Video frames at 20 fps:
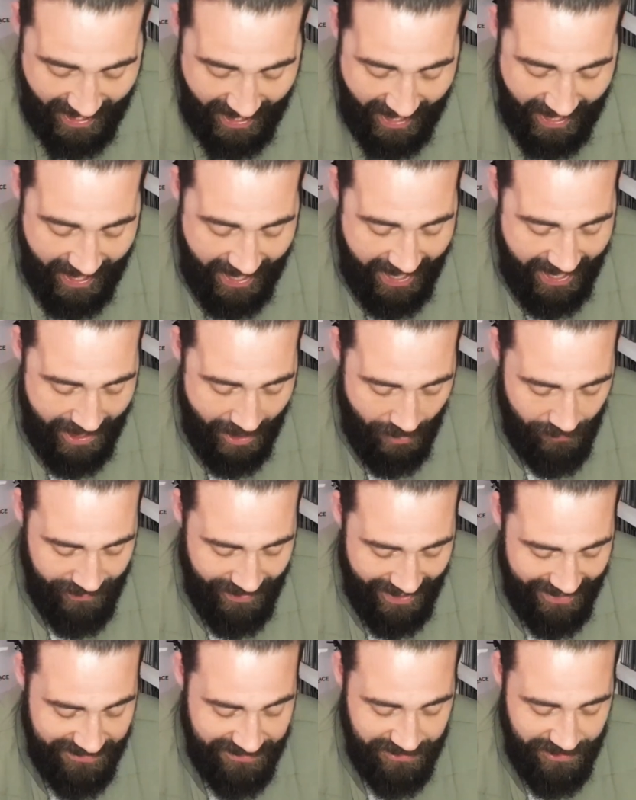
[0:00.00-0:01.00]

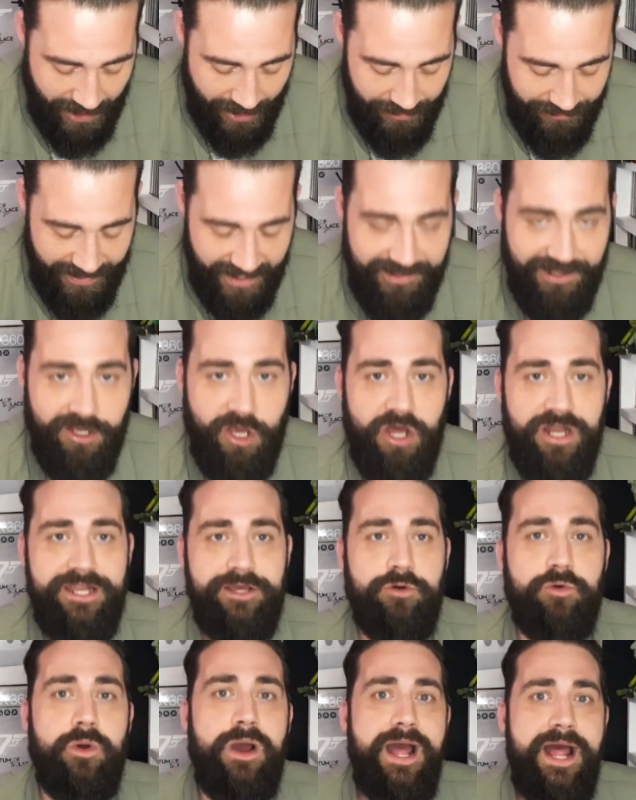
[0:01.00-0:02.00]
Okay, so then I've got
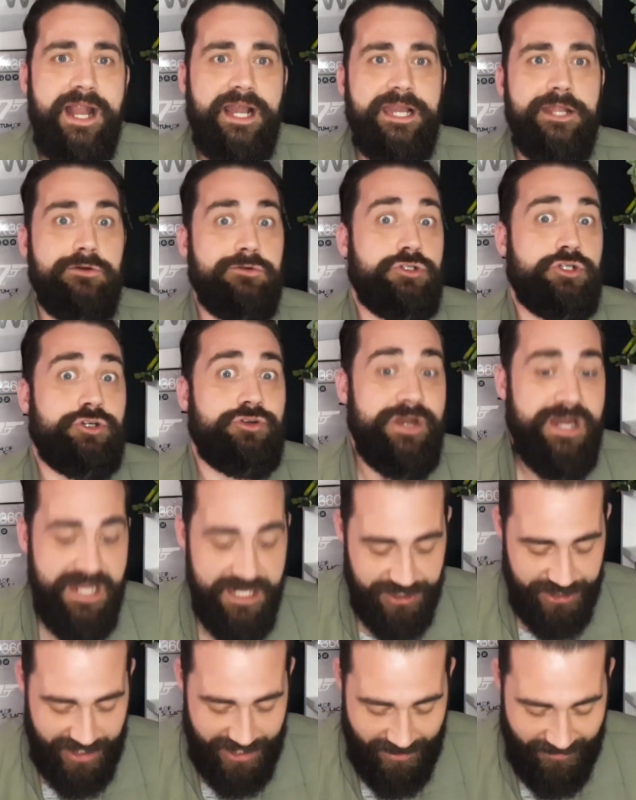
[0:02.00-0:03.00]
a little
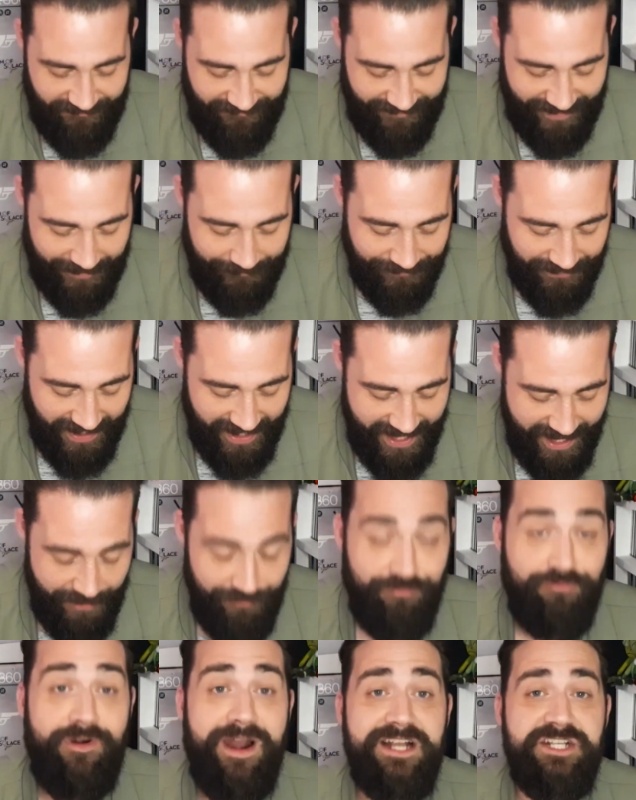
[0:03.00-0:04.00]
trilogy offer.
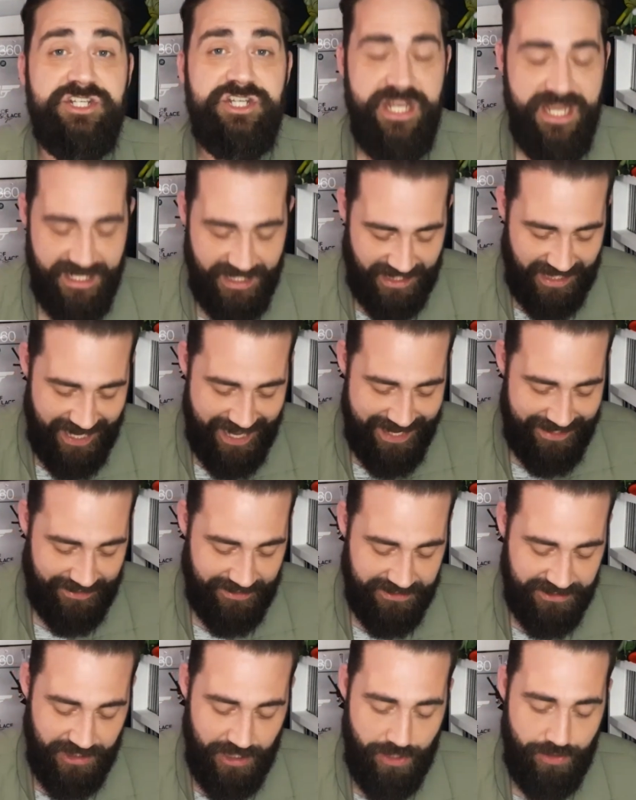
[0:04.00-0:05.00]
Ratchet and
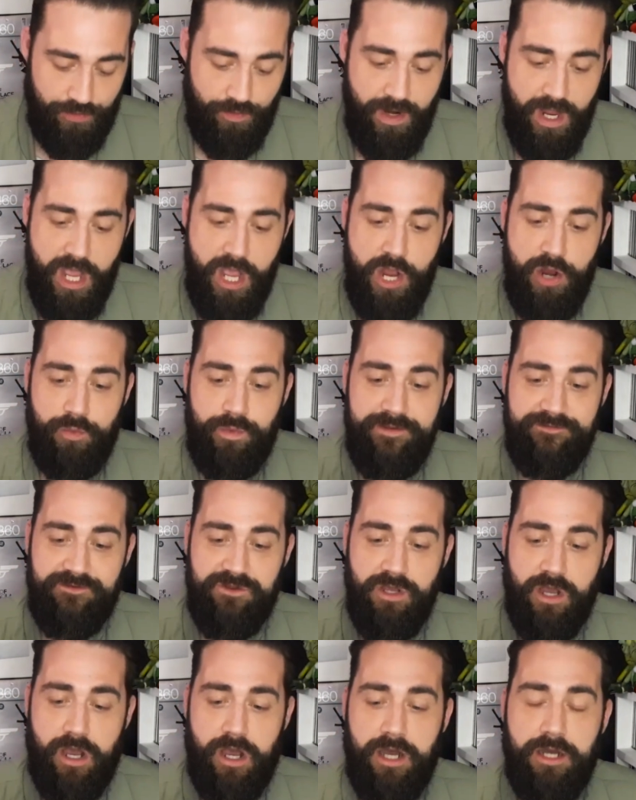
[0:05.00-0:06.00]
Clank. So we've
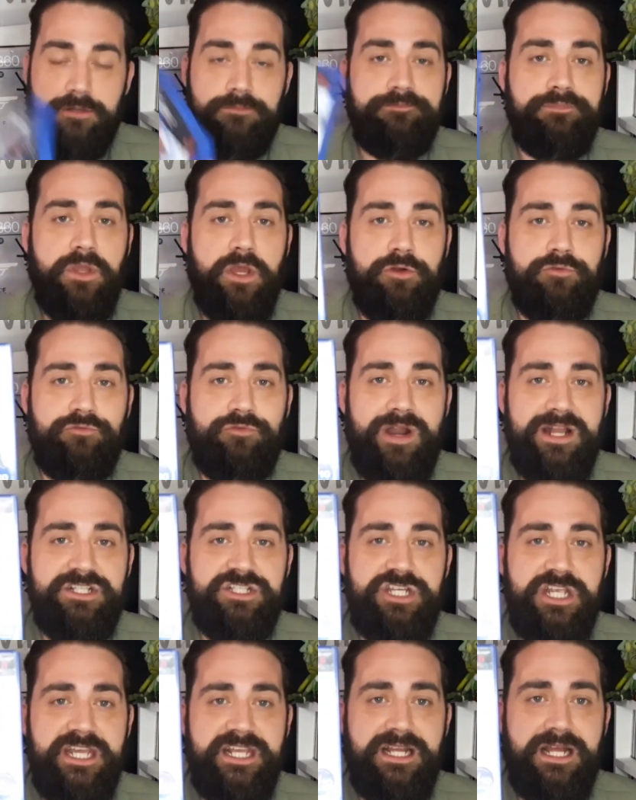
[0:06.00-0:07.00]
got
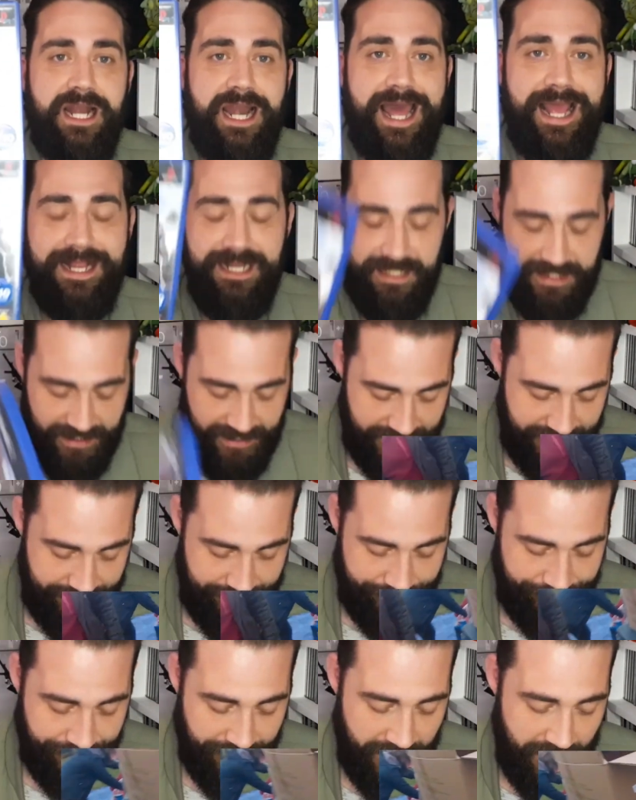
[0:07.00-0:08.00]
Ratchet and Clank,
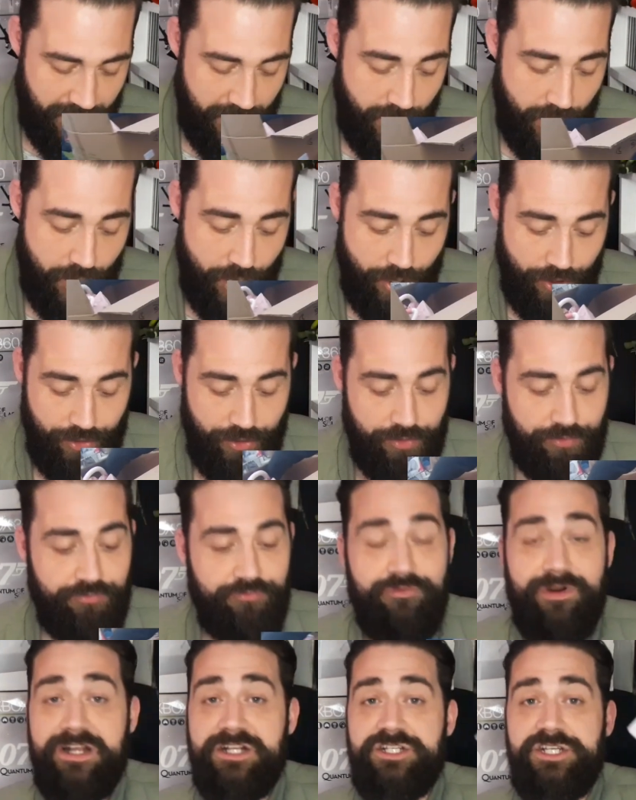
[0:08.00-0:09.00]

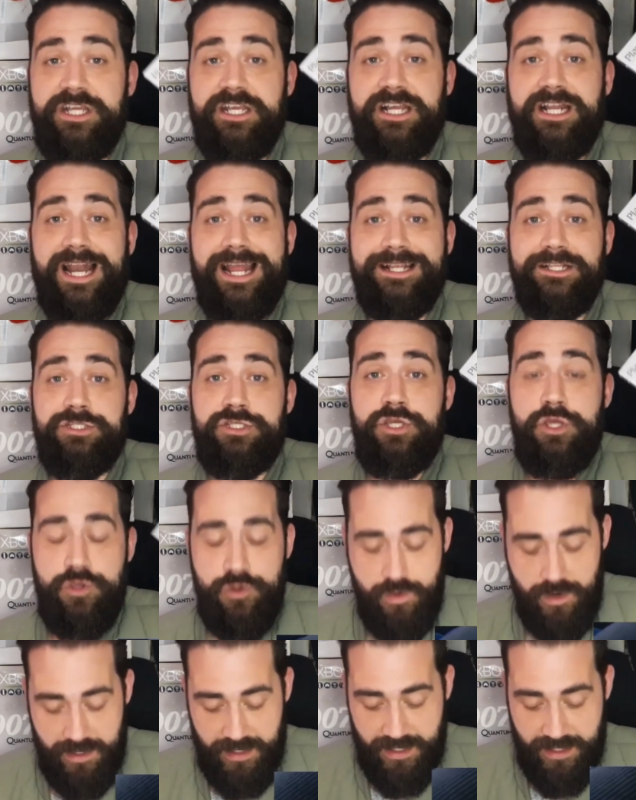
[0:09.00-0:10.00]
Ratchet and Clank
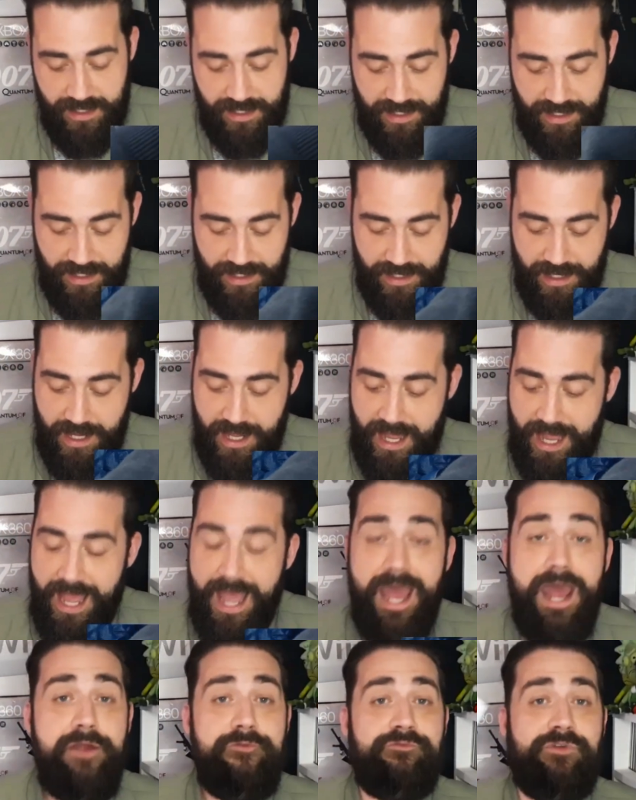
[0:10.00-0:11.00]
2,
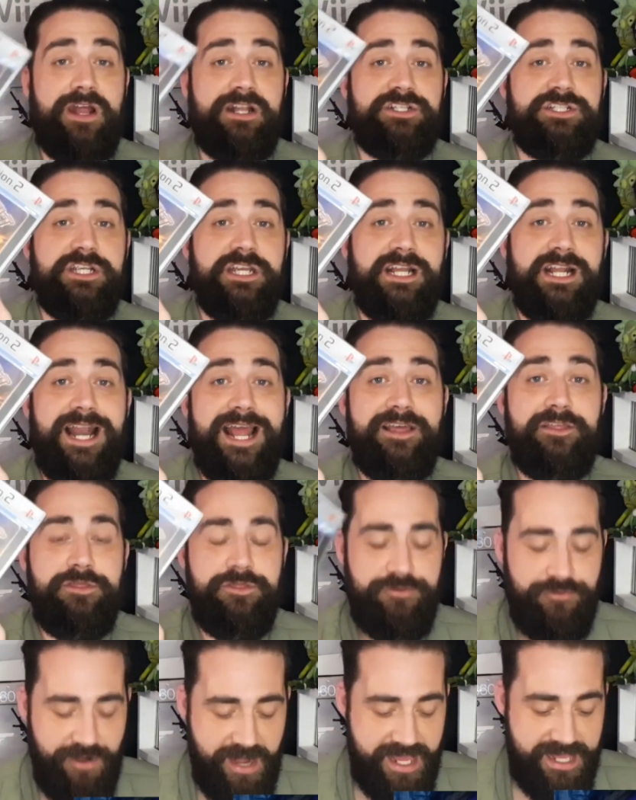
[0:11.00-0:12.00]
and Ratchet and Clank
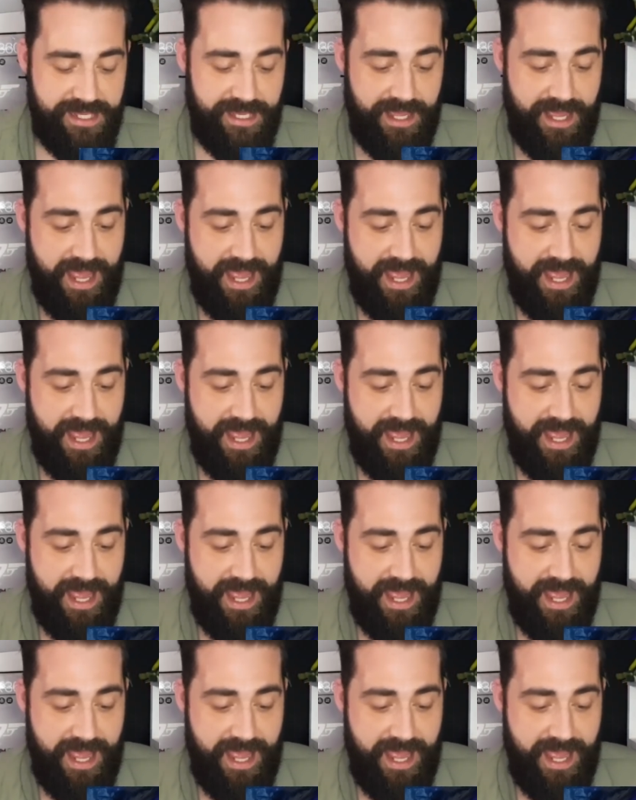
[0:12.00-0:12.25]
3.